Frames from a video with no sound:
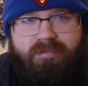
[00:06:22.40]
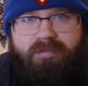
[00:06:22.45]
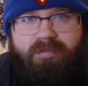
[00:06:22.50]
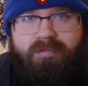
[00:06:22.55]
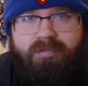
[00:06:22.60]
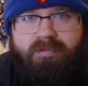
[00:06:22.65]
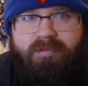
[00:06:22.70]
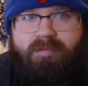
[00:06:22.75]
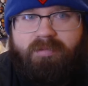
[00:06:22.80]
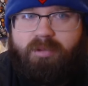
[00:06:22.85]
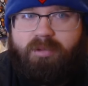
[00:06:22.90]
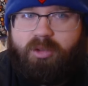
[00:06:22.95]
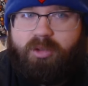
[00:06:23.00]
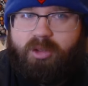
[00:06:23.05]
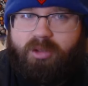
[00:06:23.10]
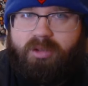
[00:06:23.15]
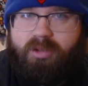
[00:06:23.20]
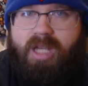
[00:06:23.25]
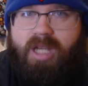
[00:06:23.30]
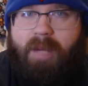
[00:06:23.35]
But everyone we
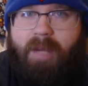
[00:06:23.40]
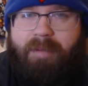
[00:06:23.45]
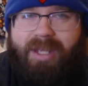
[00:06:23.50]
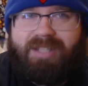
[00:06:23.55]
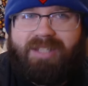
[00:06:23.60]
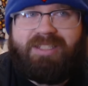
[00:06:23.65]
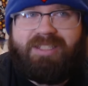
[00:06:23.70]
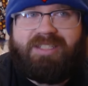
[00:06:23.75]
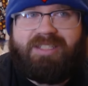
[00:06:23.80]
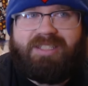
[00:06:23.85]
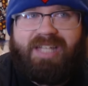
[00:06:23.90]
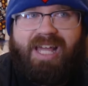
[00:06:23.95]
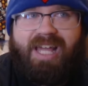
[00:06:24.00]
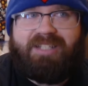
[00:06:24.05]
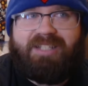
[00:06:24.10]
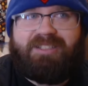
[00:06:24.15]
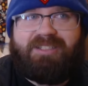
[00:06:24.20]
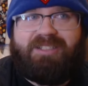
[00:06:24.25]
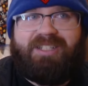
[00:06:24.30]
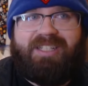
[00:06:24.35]
tried to I'm guessing
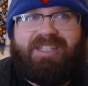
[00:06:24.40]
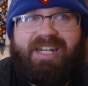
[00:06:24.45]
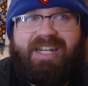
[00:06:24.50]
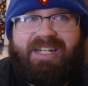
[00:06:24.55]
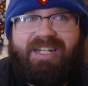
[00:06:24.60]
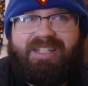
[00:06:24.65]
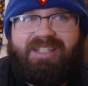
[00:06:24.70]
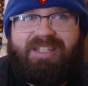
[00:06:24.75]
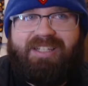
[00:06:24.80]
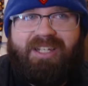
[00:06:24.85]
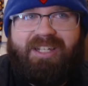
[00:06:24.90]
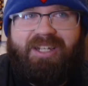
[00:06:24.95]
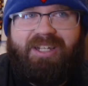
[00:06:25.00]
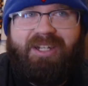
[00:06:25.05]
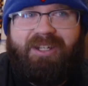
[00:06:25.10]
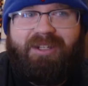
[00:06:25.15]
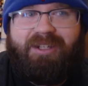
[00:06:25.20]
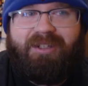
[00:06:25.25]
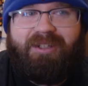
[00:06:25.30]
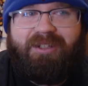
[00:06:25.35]
Silas deleted
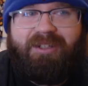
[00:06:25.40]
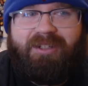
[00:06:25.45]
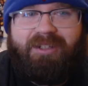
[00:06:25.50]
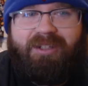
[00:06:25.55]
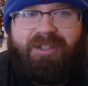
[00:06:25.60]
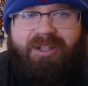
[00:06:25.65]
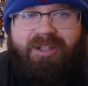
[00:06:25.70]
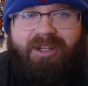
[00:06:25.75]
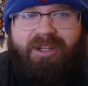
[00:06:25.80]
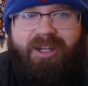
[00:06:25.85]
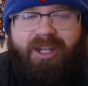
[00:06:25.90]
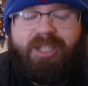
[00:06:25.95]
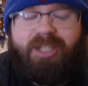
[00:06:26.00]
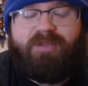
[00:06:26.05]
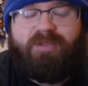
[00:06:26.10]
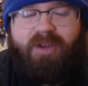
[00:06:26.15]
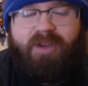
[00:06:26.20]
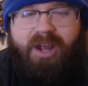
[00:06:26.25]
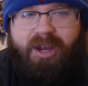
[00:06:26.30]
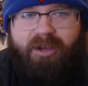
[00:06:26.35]
the his
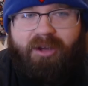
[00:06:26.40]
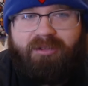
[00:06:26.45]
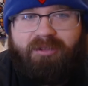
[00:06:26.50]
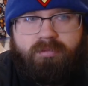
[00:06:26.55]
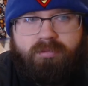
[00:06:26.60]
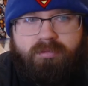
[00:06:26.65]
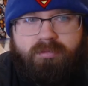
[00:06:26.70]
file.